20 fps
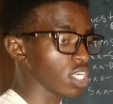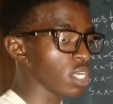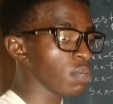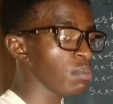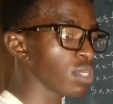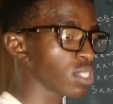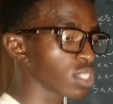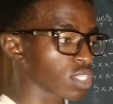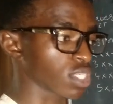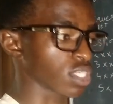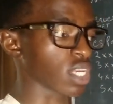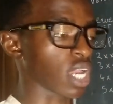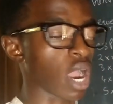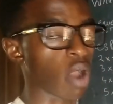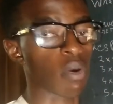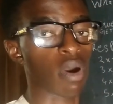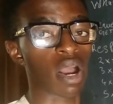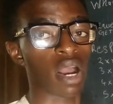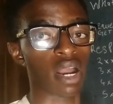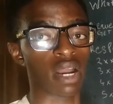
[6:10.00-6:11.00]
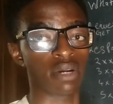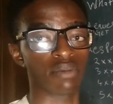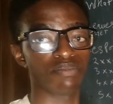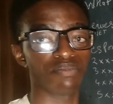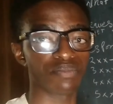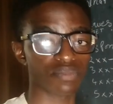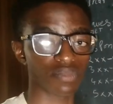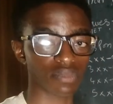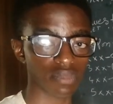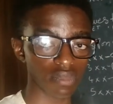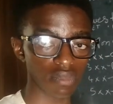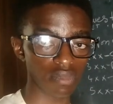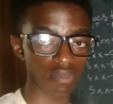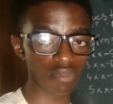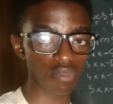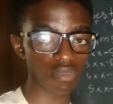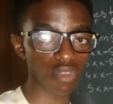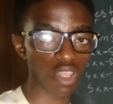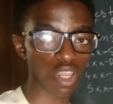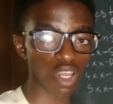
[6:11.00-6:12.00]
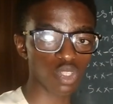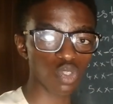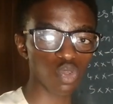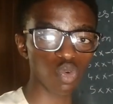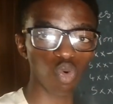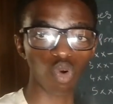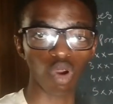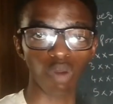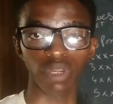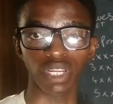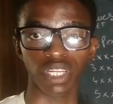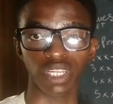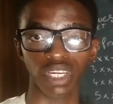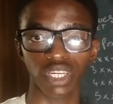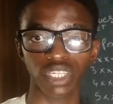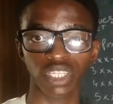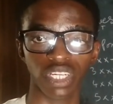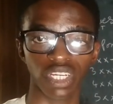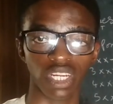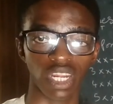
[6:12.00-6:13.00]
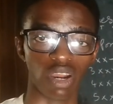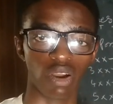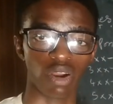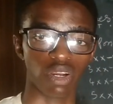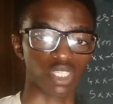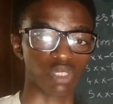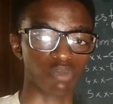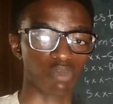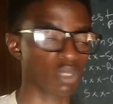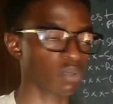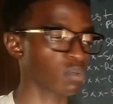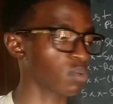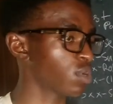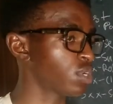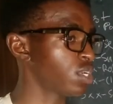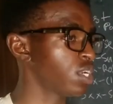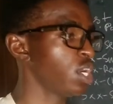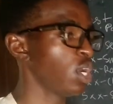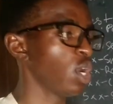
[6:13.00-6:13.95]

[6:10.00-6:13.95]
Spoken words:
if it is in our through communication, our smartphone,